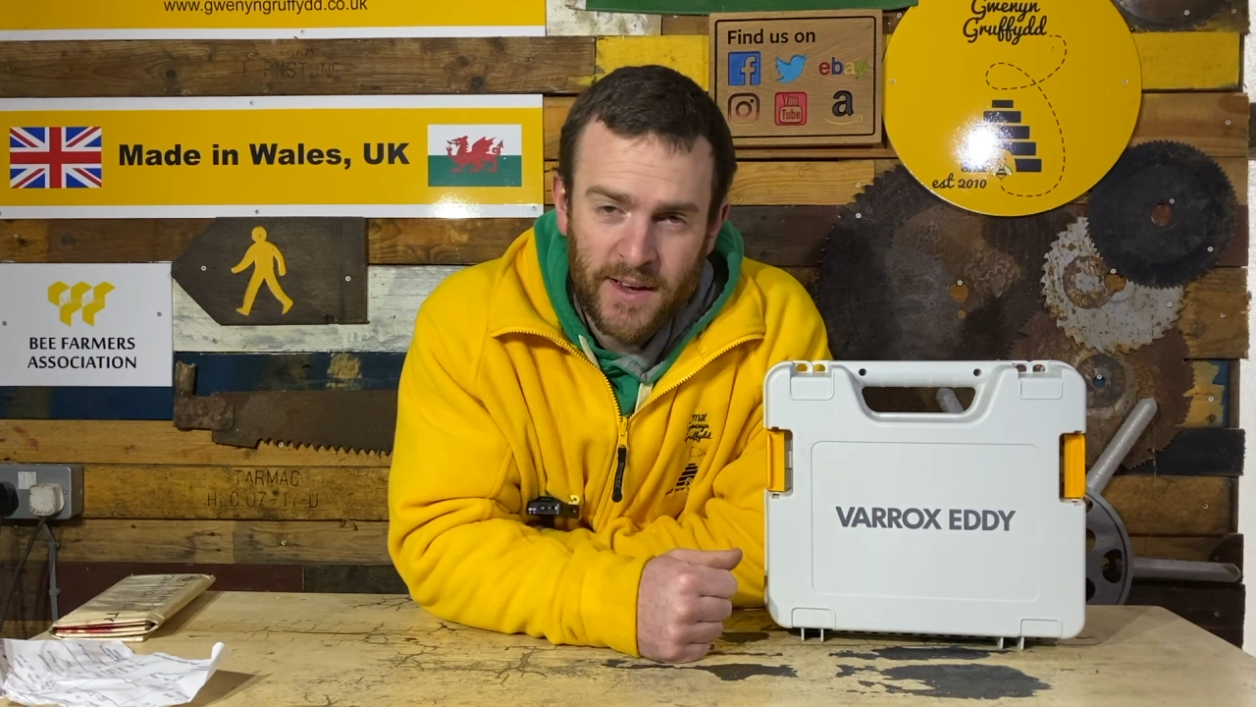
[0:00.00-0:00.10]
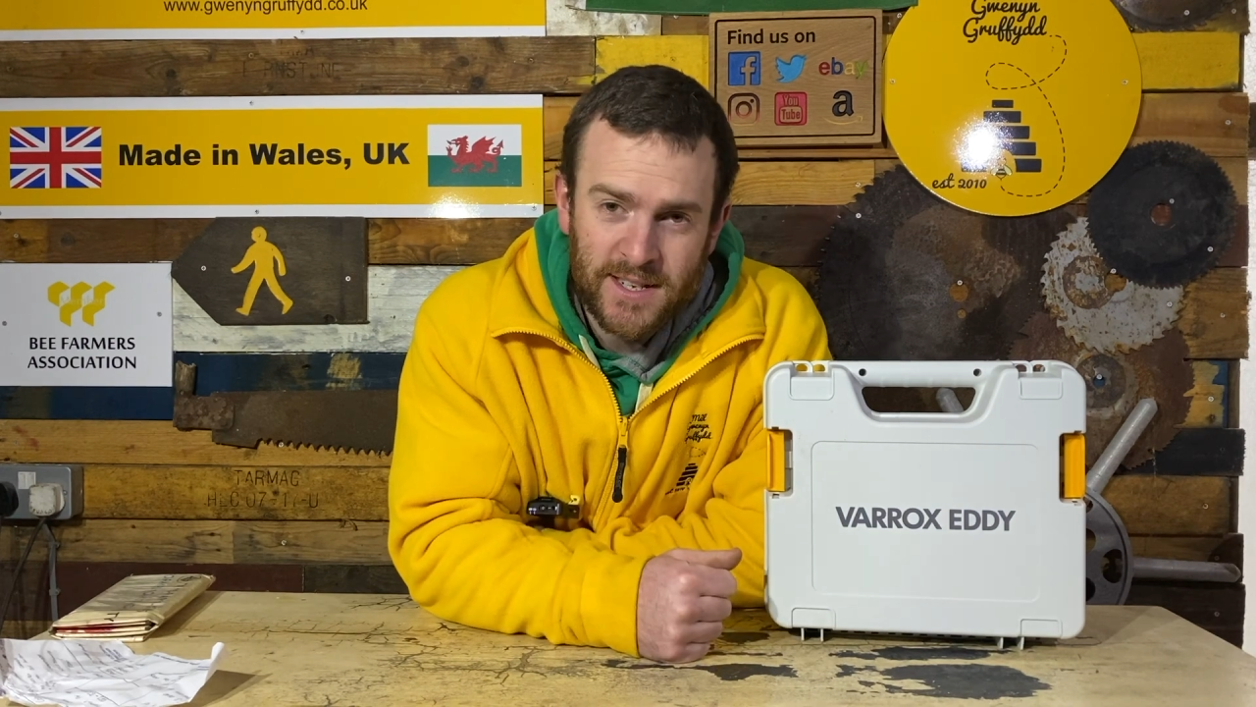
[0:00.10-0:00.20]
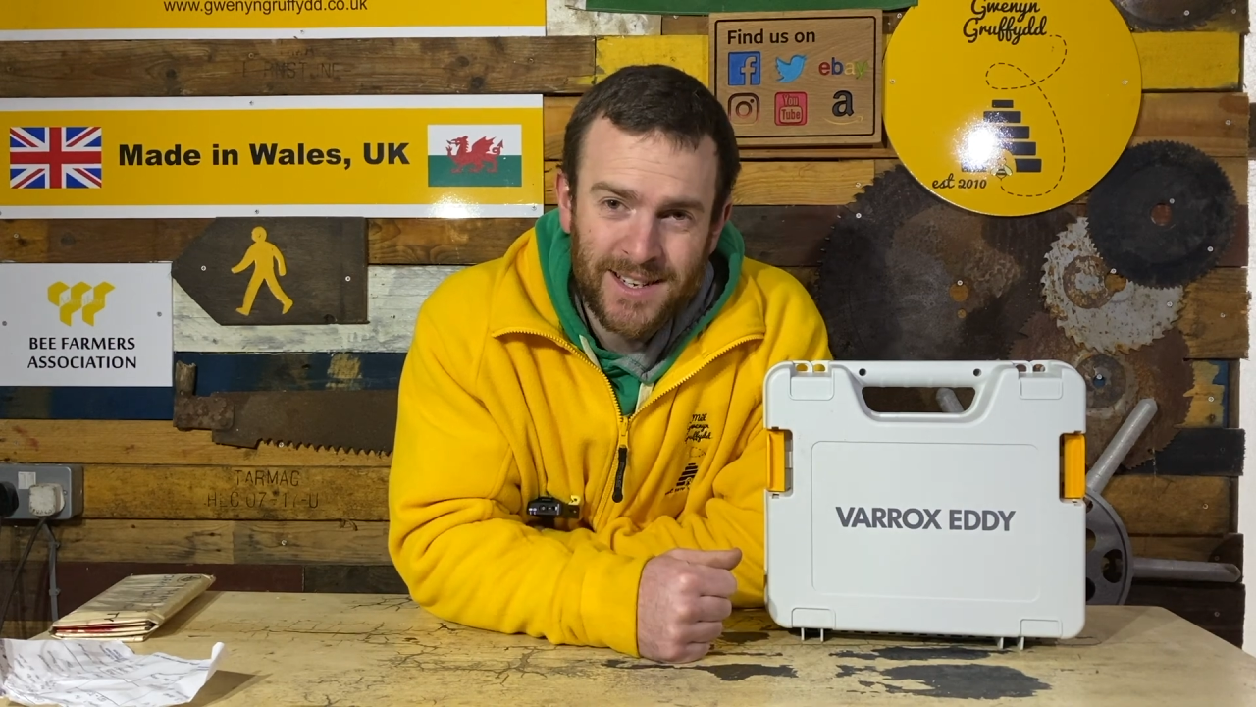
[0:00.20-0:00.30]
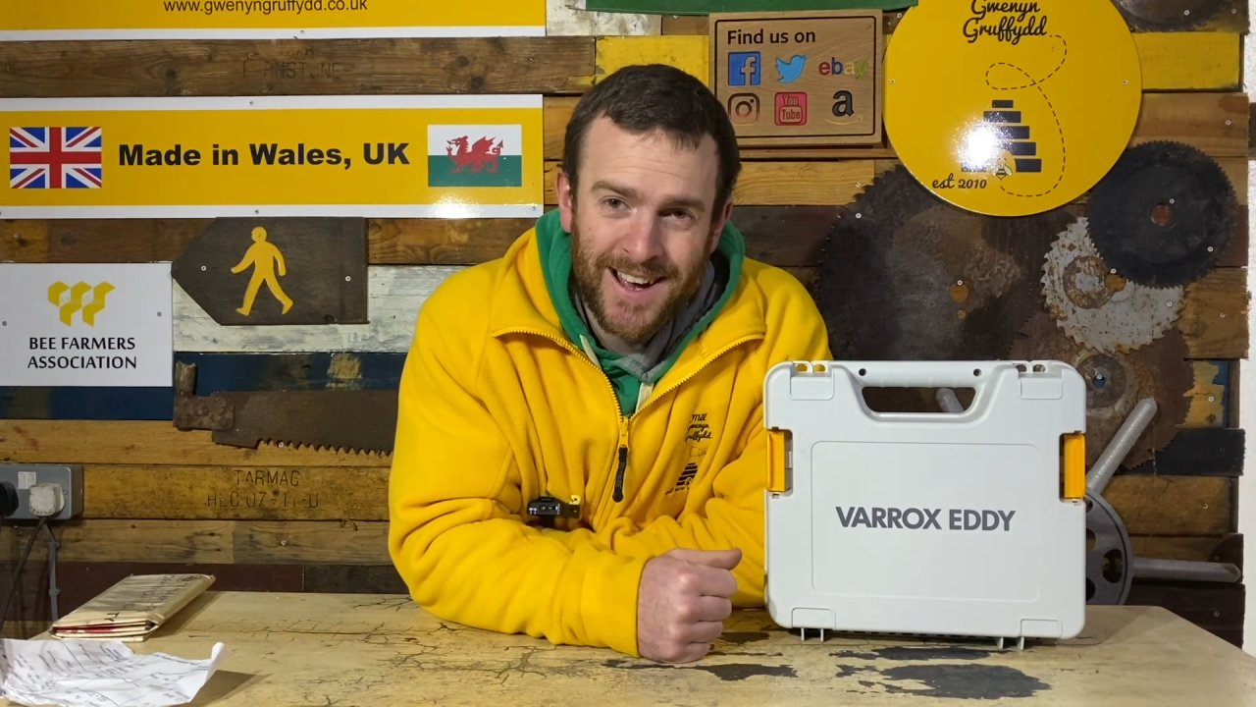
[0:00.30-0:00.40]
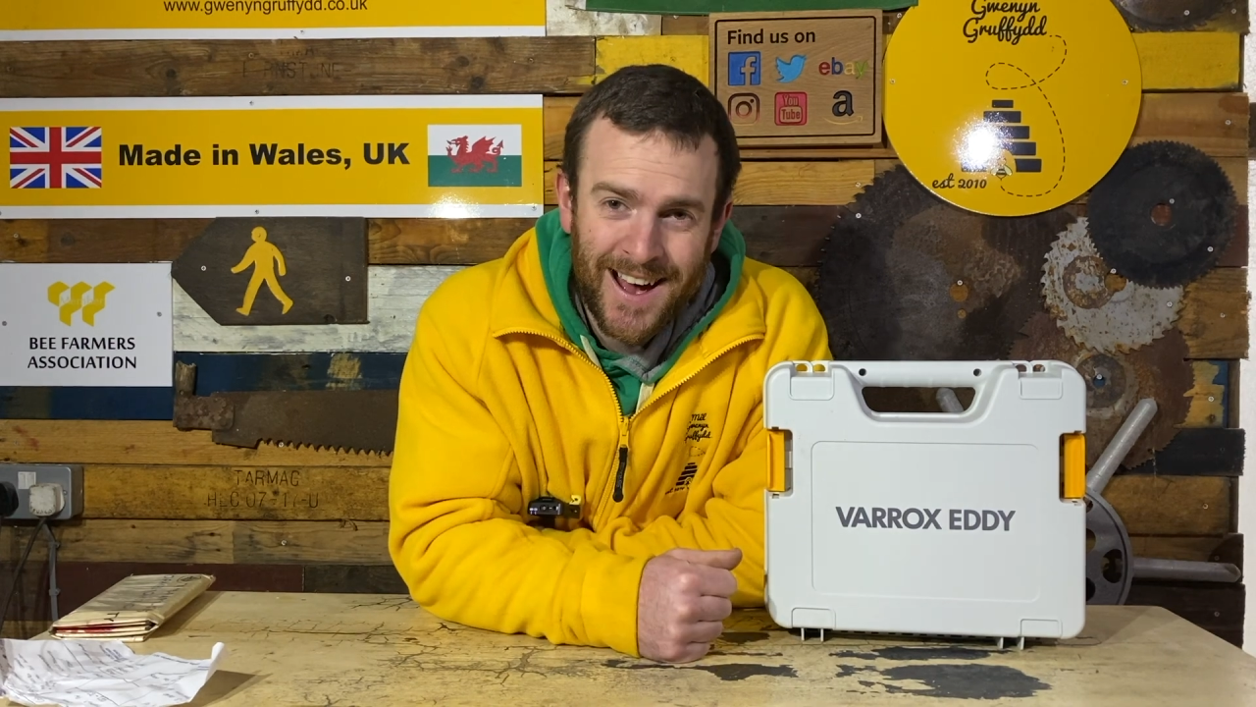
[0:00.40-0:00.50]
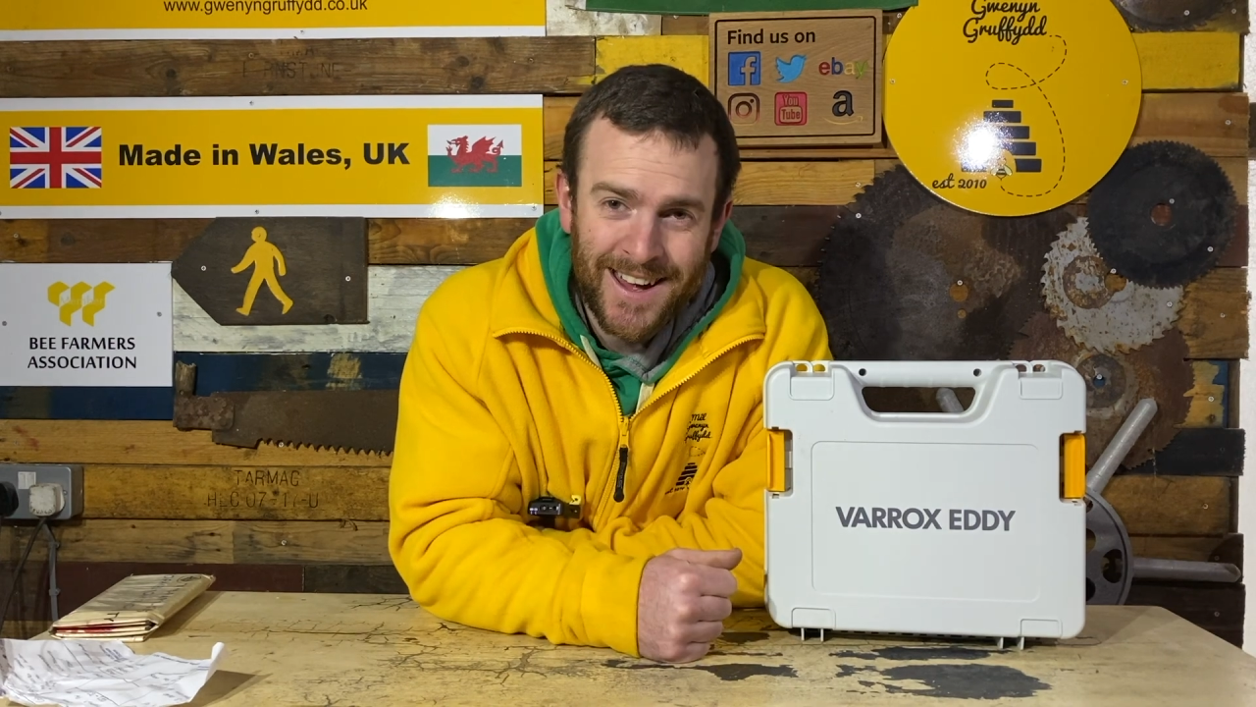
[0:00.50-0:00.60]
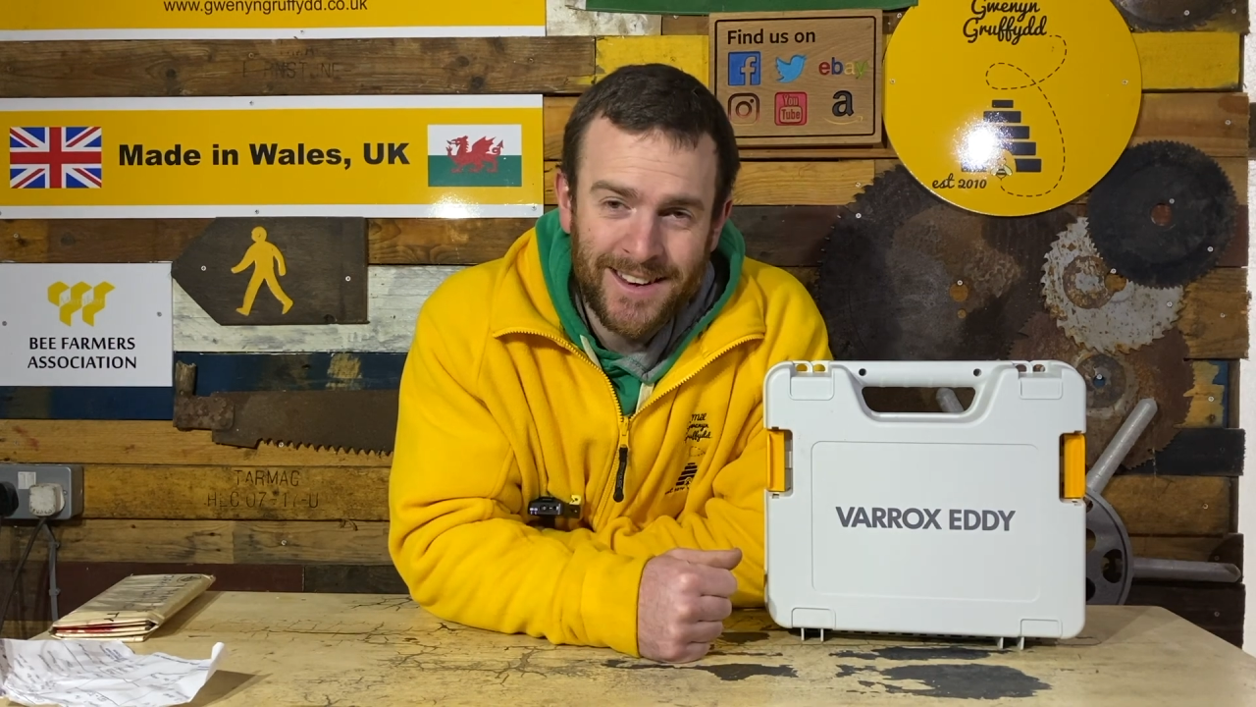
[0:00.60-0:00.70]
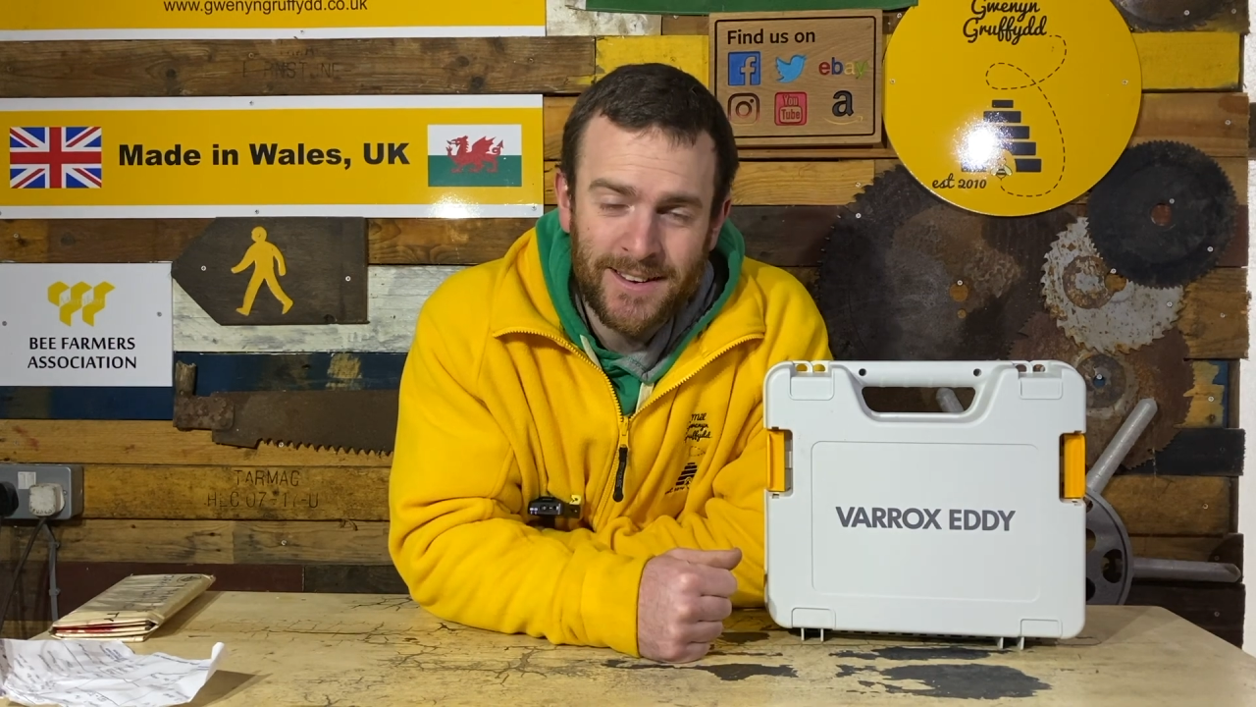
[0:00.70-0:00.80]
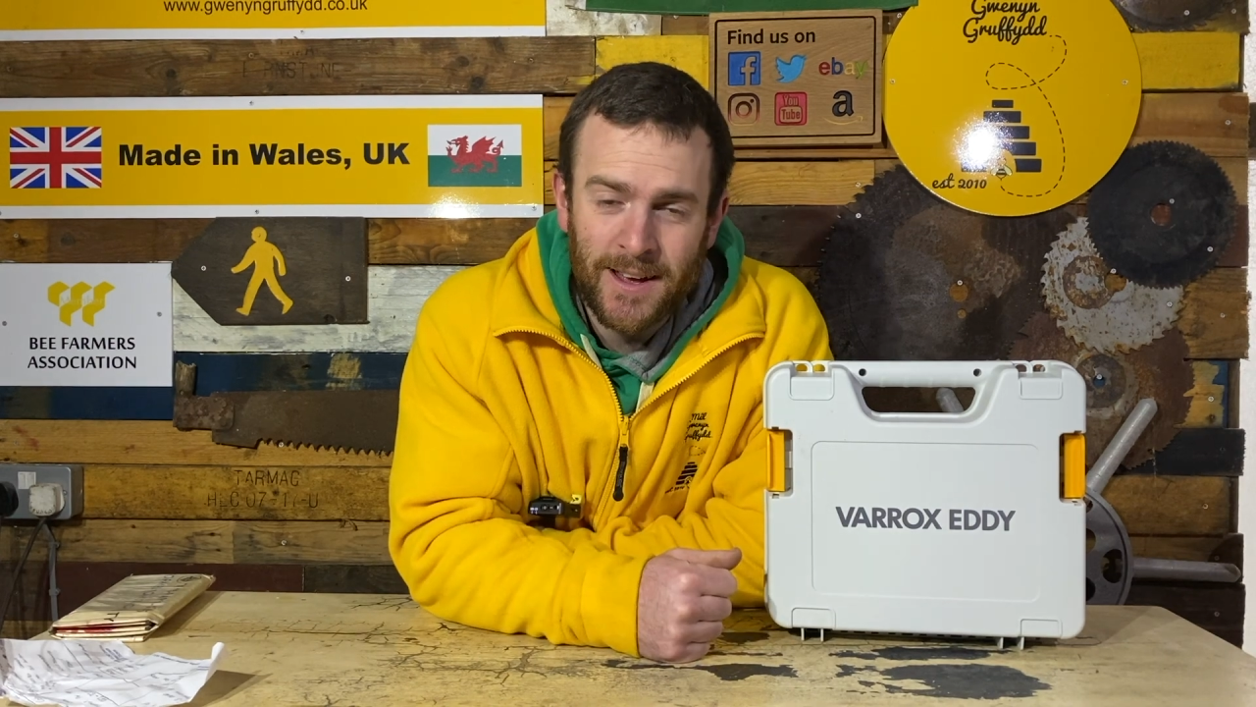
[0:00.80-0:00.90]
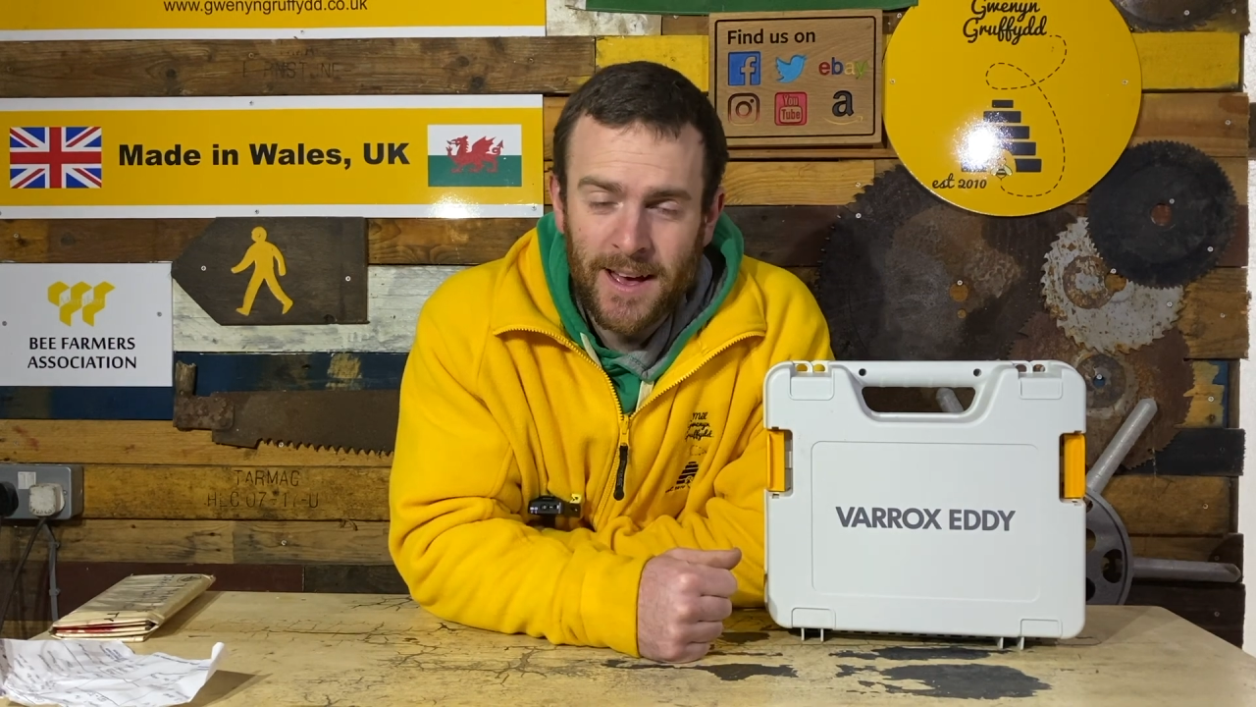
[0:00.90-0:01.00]
its
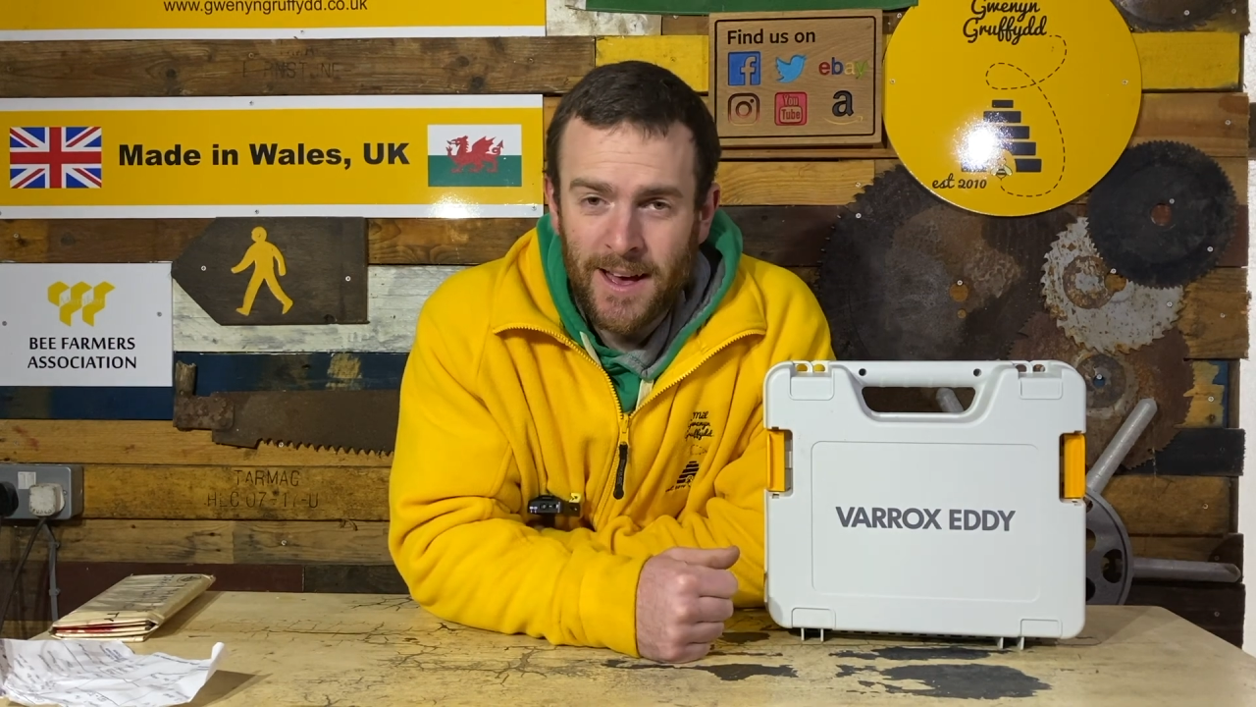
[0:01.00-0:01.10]
kind.